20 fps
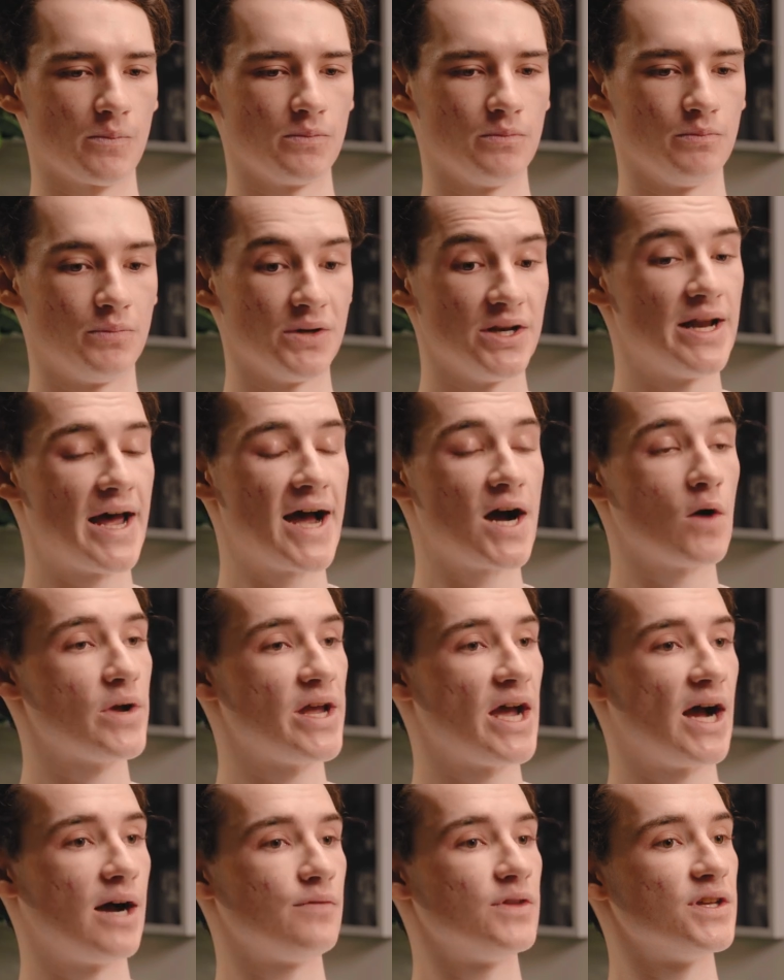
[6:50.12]
But now
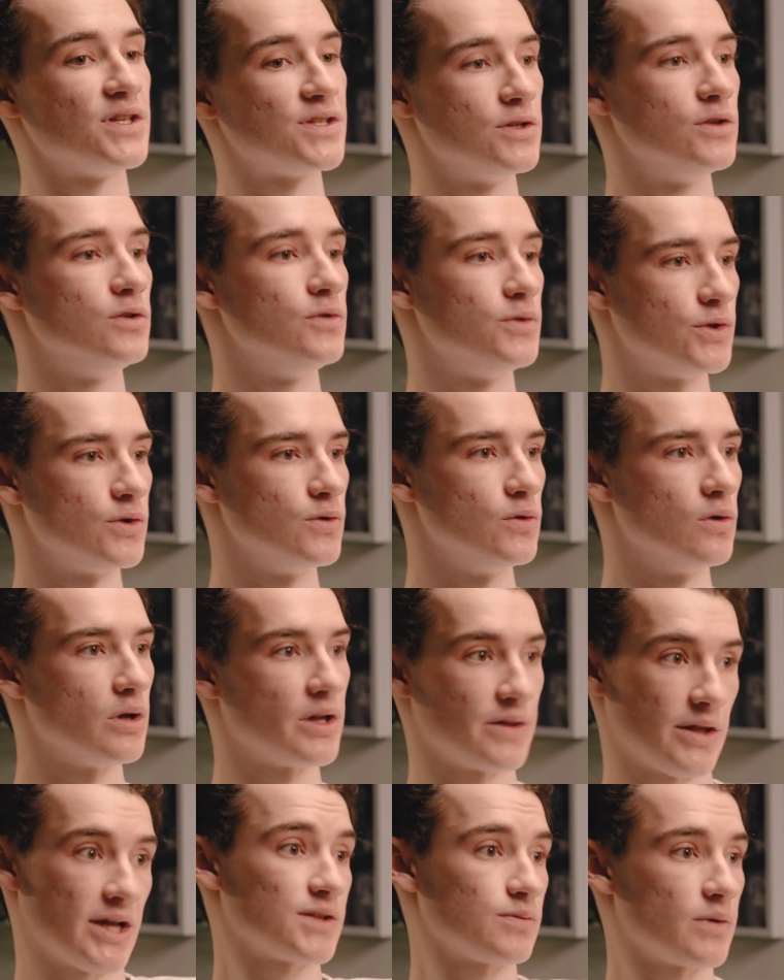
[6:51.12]
we have this new tool,
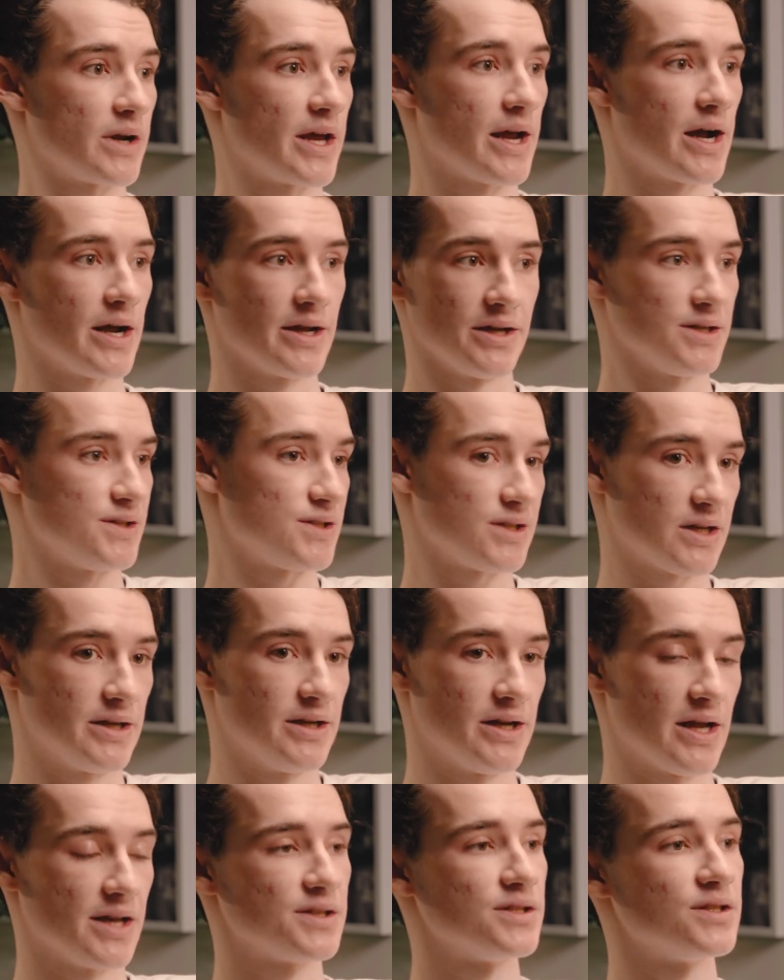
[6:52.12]
and that's what AI is,
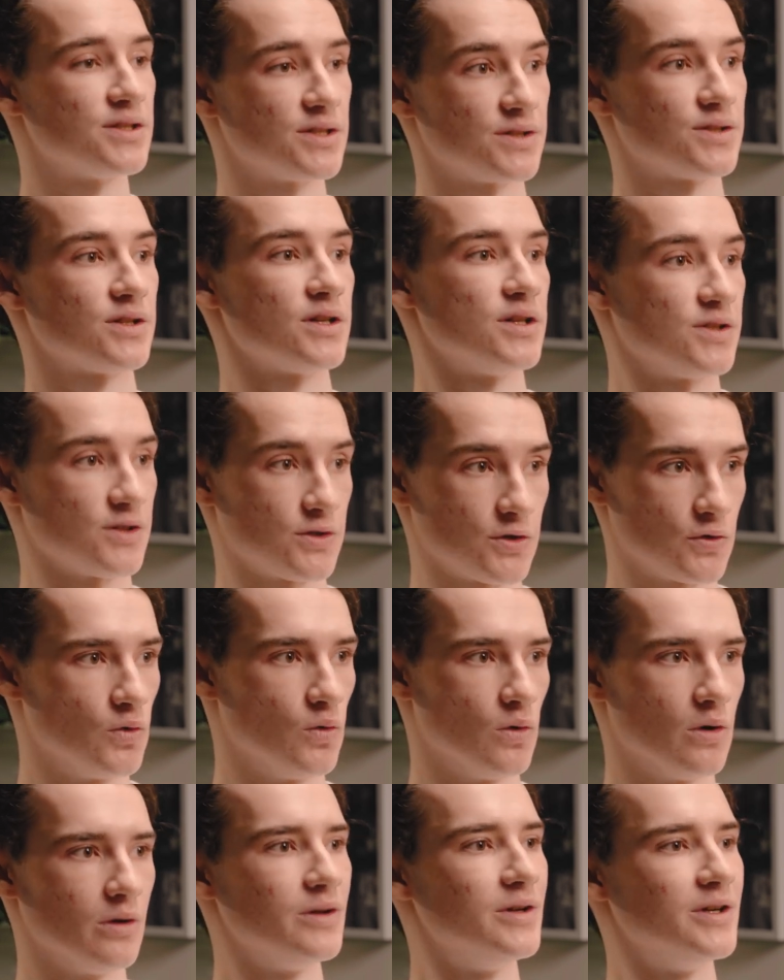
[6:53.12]
in essence, is a
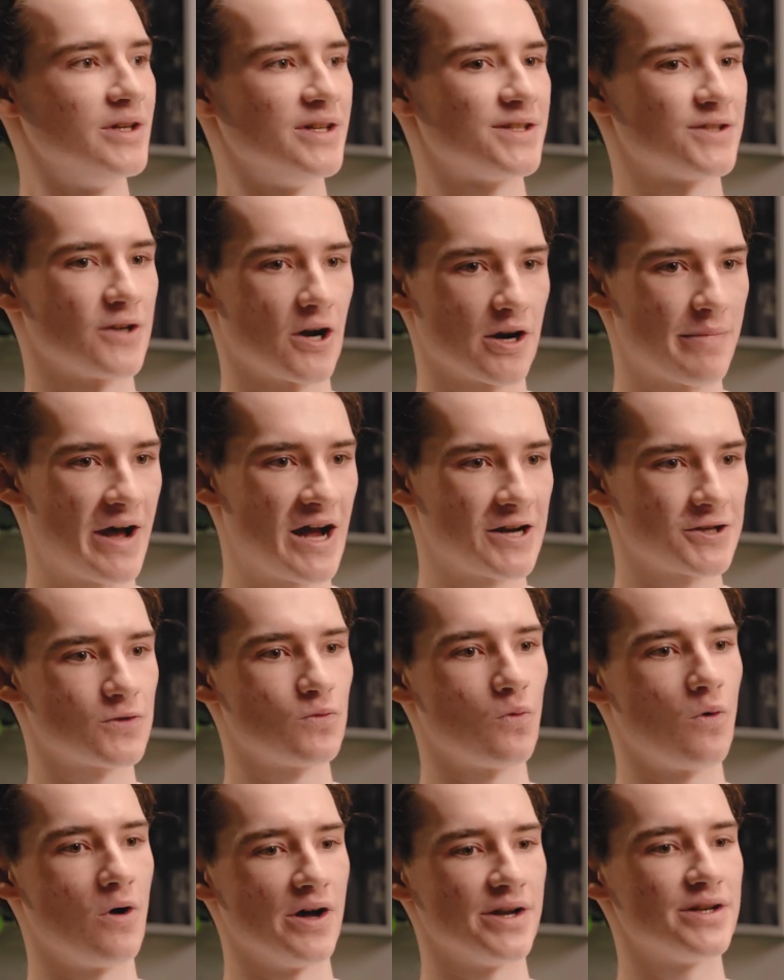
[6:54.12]
tool. It's not a
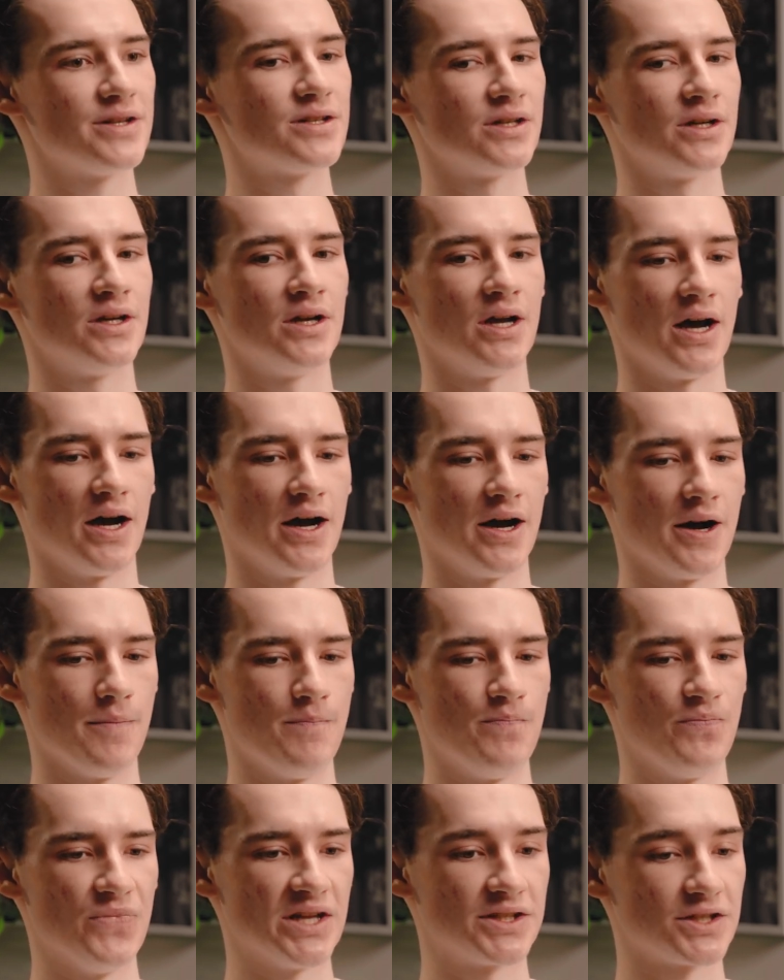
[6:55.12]
magic wand.
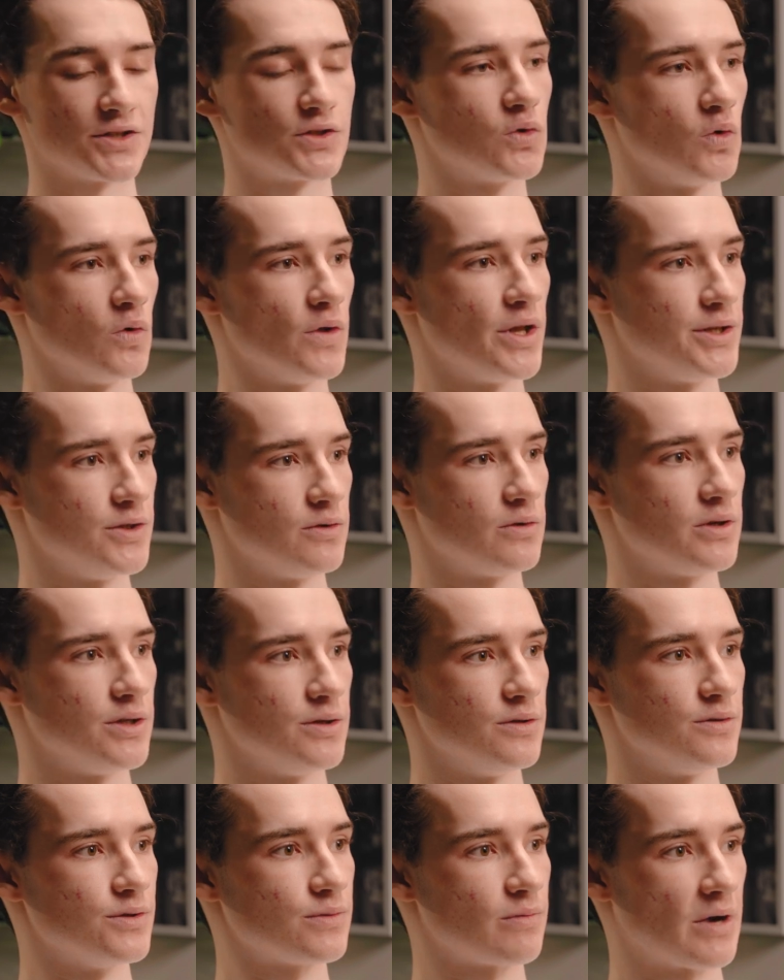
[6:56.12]
It's a tool that you can
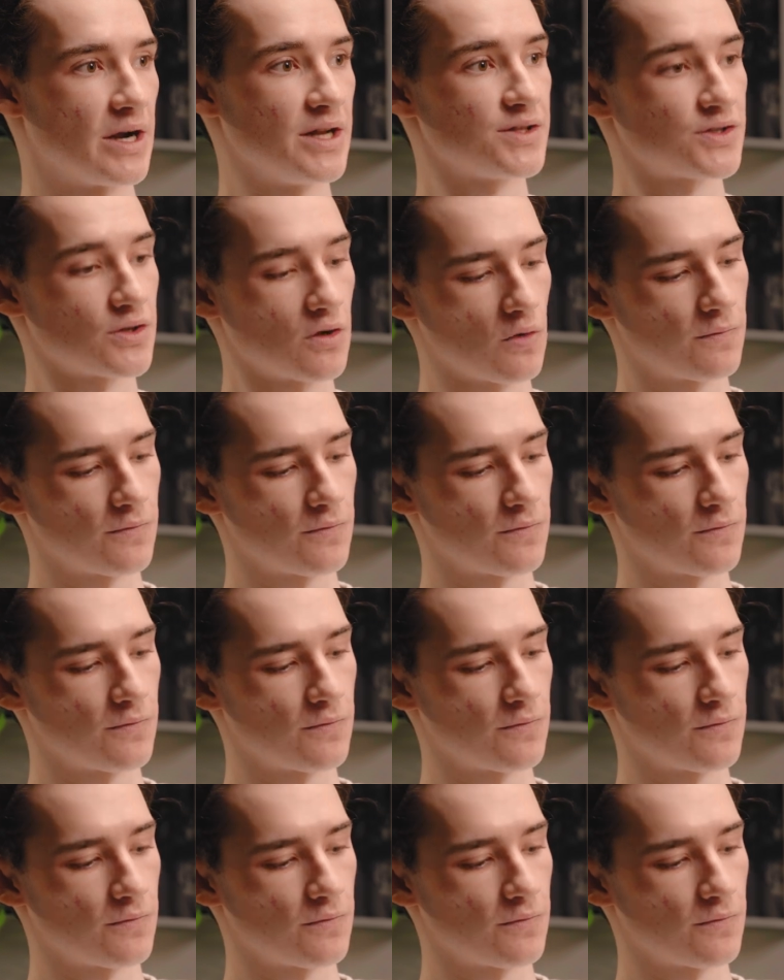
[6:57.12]
use, right? So